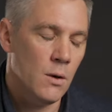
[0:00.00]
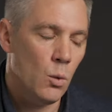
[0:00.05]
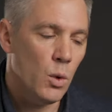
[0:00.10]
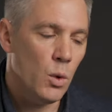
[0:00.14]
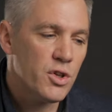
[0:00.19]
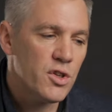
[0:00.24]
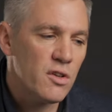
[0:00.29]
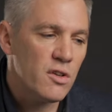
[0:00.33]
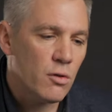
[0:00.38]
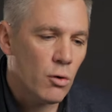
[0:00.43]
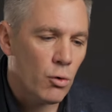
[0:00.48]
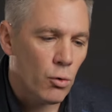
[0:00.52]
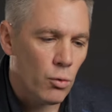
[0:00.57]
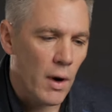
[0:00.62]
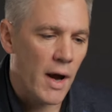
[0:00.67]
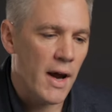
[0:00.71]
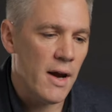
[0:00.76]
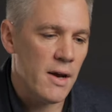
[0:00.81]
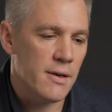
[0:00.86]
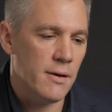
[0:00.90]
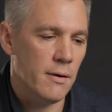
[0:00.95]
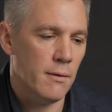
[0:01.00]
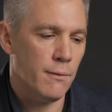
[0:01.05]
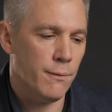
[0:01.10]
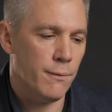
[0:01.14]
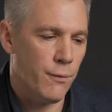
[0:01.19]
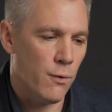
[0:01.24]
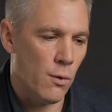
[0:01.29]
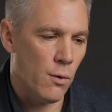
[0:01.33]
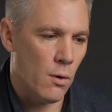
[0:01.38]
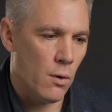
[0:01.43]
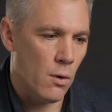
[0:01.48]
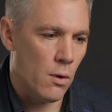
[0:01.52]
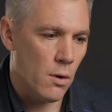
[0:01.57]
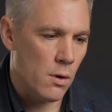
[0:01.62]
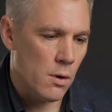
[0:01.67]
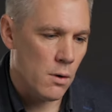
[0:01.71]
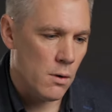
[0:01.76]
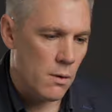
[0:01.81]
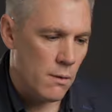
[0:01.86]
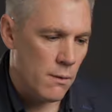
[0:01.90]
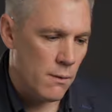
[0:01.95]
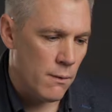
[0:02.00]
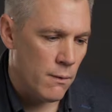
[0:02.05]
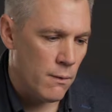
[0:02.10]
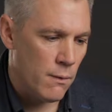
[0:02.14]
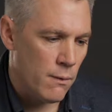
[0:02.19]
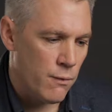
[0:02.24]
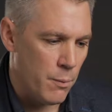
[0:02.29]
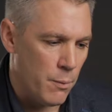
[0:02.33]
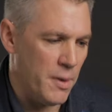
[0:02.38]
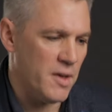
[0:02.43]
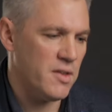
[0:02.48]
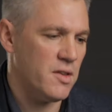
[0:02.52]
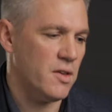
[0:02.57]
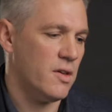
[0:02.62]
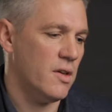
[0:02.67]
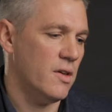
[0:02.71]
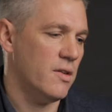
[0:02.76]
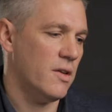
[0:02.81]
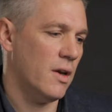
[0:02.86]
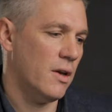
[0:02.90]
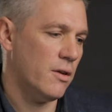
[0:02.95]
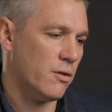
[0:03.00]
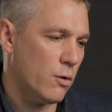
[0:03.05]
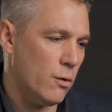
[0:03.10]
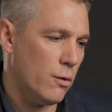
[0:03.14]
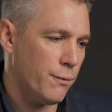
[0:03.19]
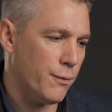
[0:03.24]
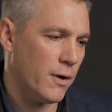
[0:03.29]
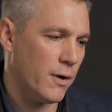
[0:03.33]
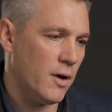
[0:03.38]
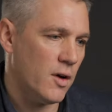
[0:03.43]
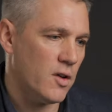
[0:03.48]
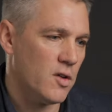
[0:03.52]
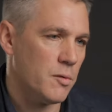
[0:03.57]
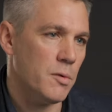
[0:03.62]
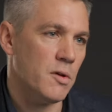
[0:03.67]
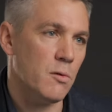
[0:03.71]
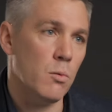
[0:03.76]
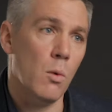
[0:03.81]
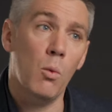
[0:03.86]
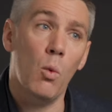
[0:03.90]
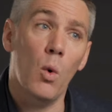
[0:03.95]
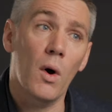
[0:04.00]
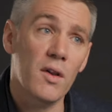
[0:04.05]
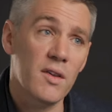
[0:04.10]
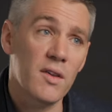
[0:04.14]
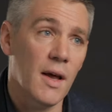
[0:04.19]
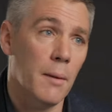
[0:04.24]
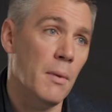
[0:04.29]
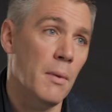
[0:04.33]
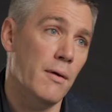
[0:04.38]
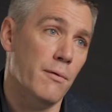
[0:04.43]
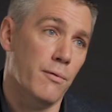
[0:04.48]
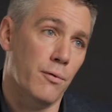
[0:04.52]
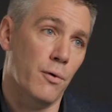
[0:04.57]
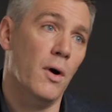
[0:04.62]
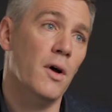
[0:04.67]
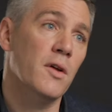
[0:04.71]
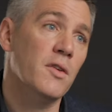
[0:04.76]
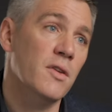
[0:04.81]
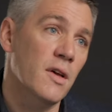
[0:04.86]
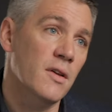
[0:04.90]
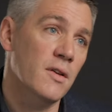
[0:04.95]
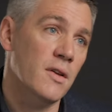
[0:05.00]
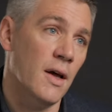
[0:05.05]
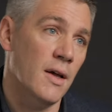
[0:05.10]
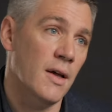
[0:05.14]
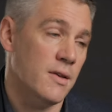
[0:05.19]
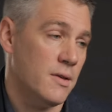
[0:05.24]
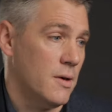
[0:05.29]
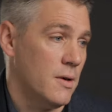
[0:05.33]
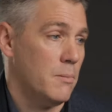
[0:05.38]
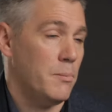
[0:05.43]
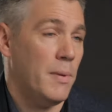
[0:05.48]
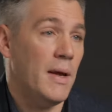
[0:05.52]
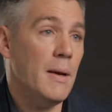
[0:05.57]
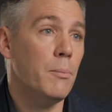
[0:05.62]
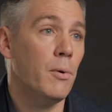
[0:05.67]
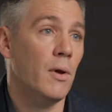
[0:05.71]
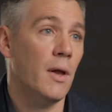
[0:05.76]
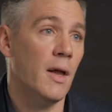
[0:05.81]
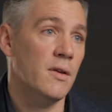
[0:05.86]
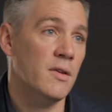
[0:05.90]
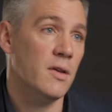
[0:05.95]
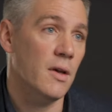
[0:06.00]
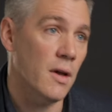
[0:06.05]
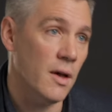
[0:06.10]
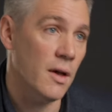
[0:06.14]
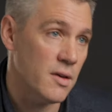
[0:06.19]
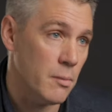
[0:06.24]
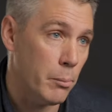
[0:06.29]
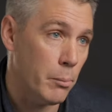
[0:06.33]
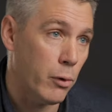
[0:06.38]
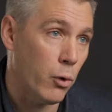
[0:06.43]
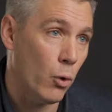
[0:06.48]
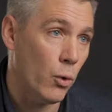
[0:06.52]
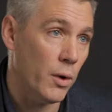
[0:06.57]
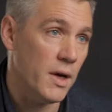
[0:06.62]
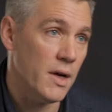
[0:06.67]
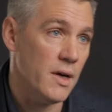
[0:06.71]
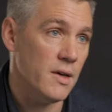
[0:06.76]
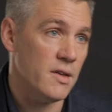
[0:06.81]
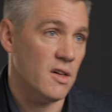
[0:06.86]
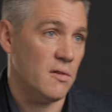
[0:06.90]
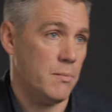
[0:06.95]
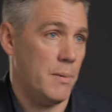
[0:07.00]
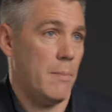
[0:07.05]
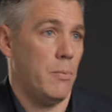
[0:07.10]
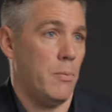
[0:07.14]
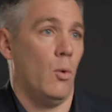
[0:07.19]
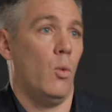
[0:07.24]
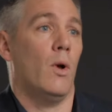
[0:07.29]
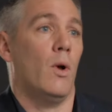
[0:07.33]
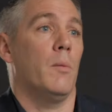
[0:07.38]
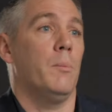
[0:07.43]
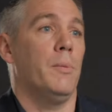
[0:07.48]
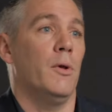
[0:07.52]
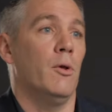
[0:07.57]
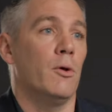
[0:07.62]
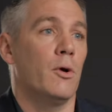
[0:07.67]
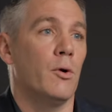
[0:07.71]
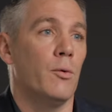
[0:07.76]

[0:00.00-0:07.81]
which is great for businesses and it's good for customers. Well, what does that mean for us as people, as employees, as people who want to build